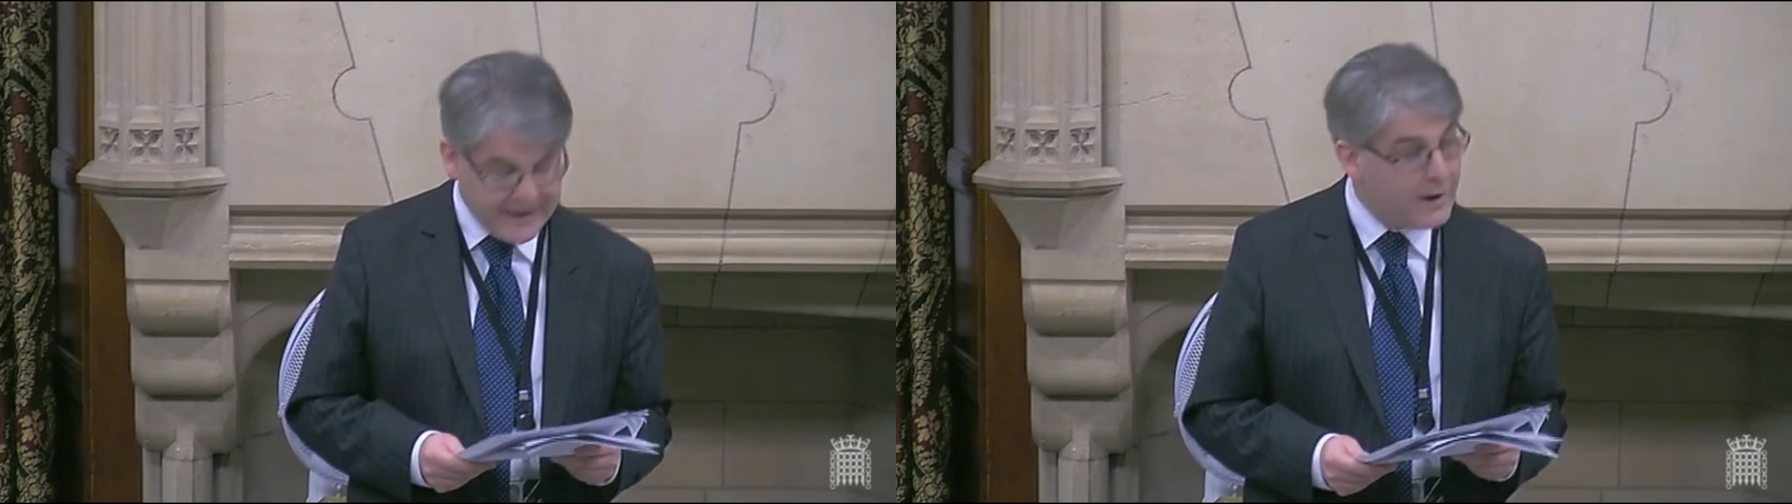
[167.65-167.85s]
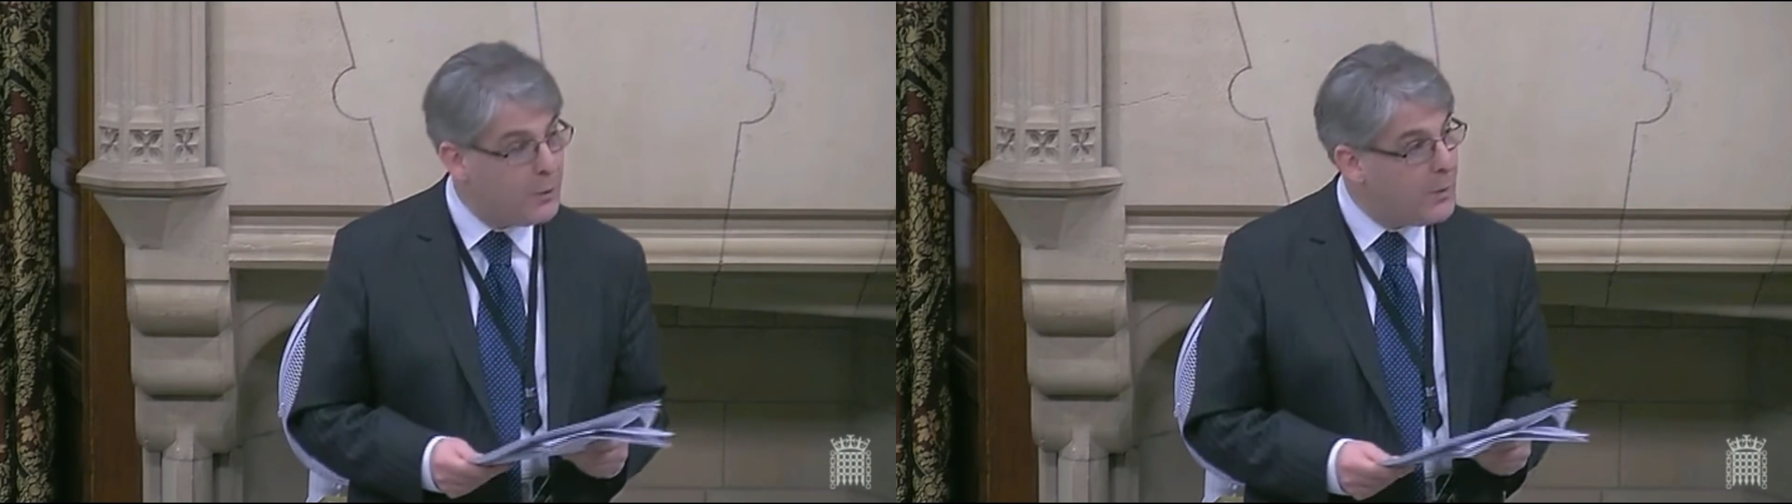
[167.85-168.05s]

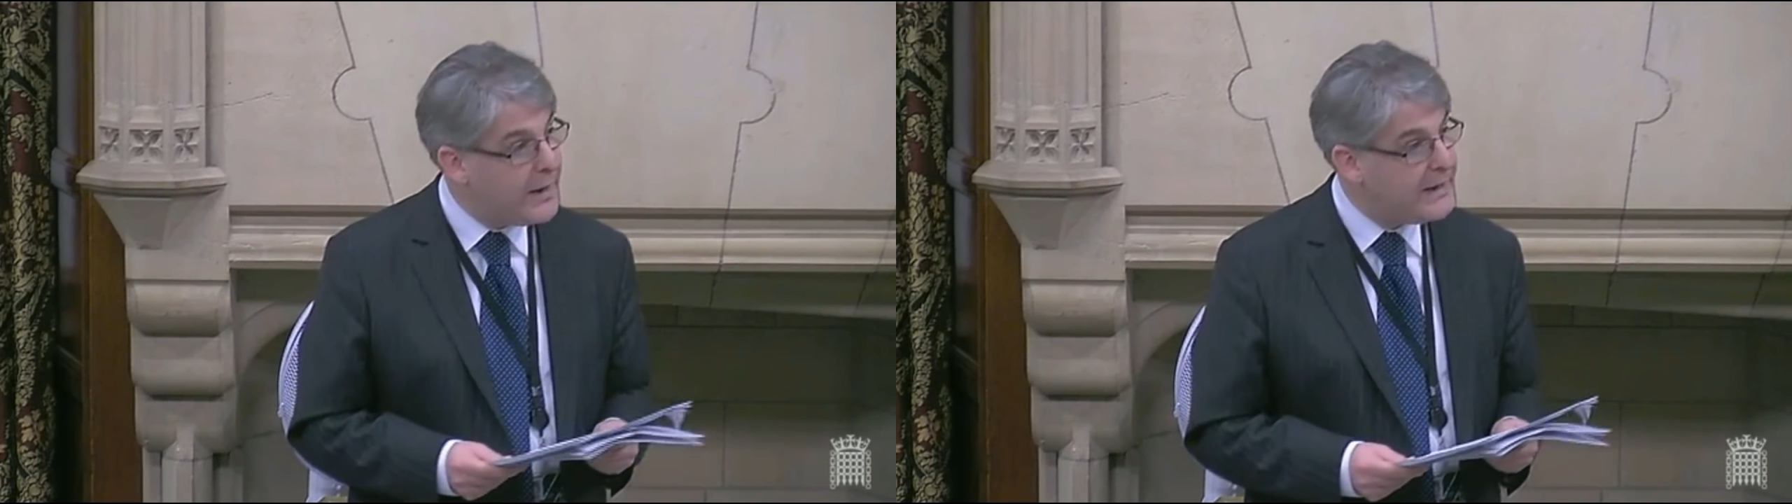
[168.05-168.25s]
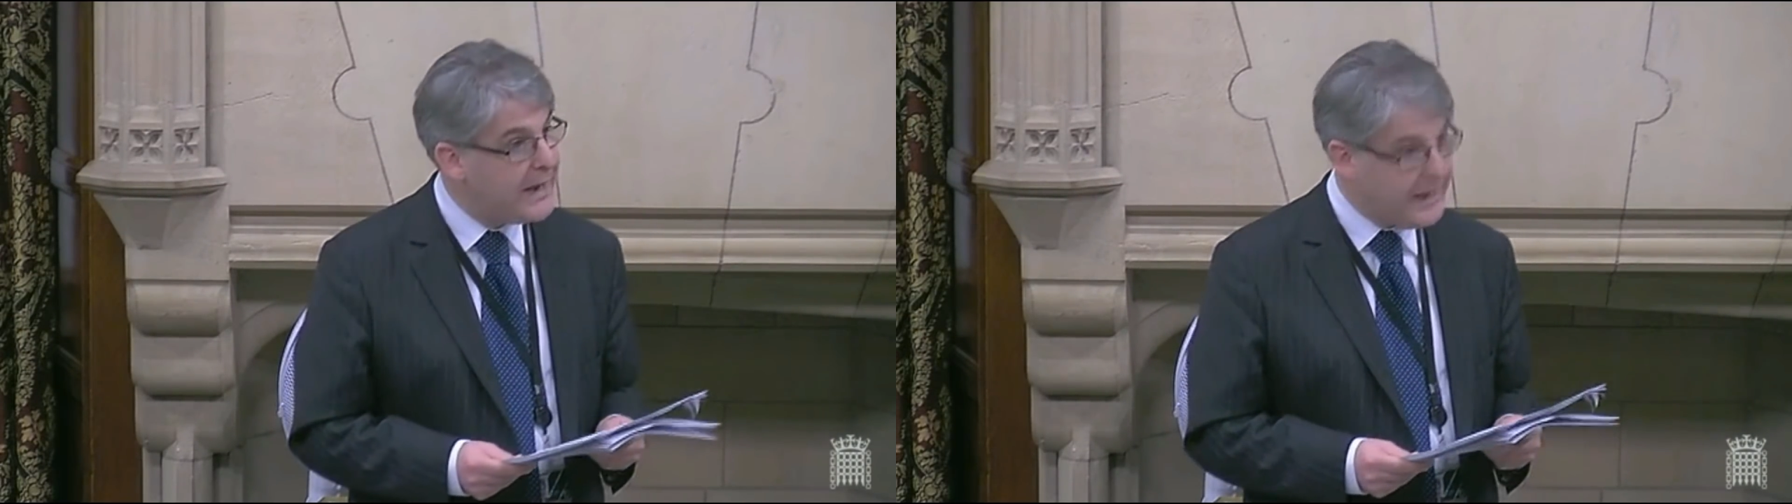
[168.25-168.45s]

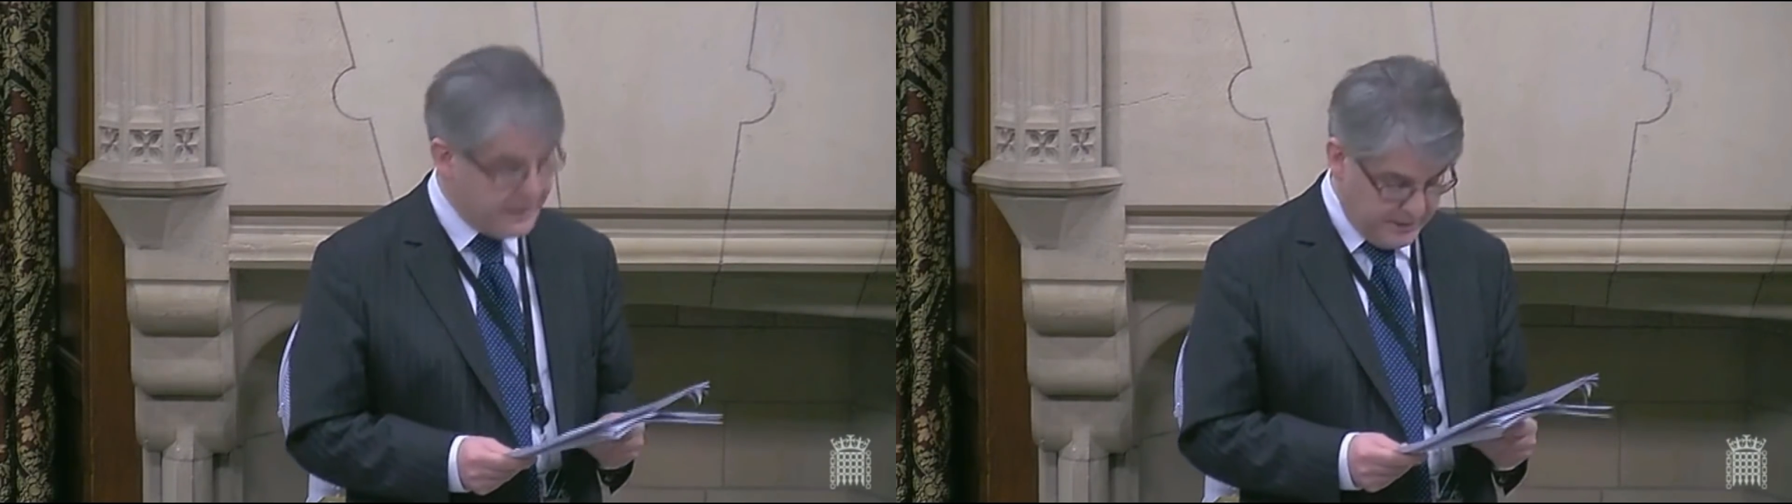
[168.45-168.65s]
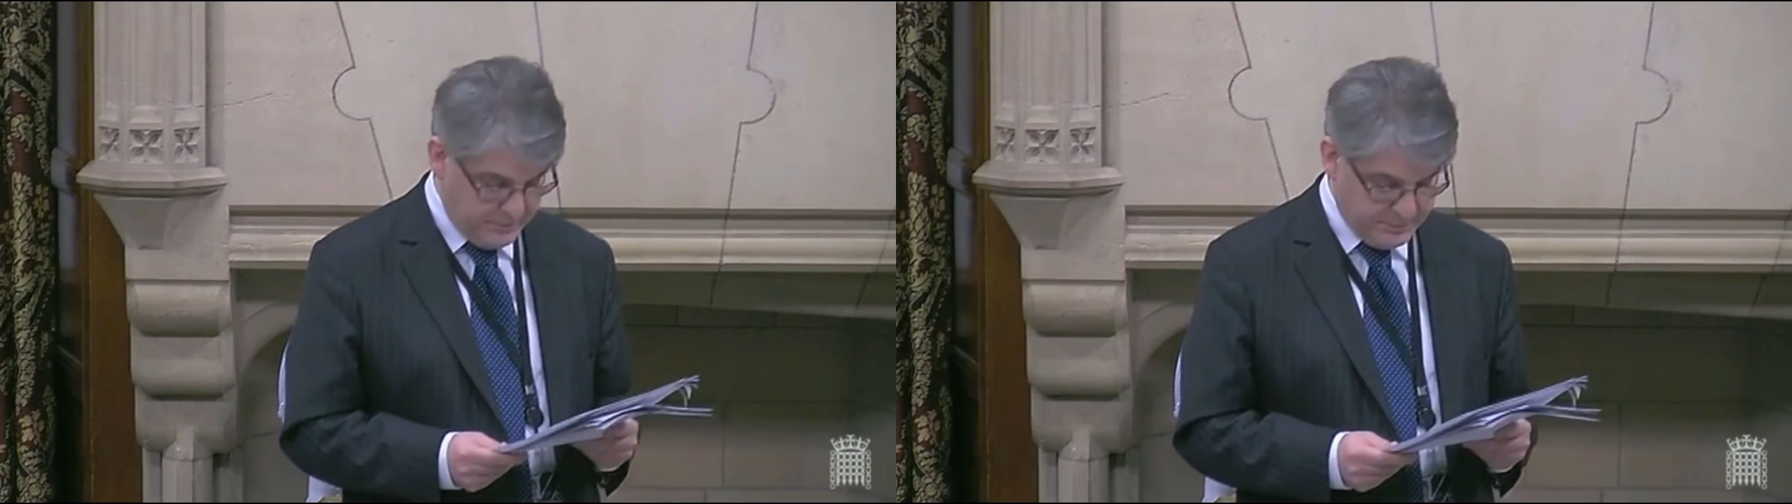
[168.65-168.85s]
outweigh any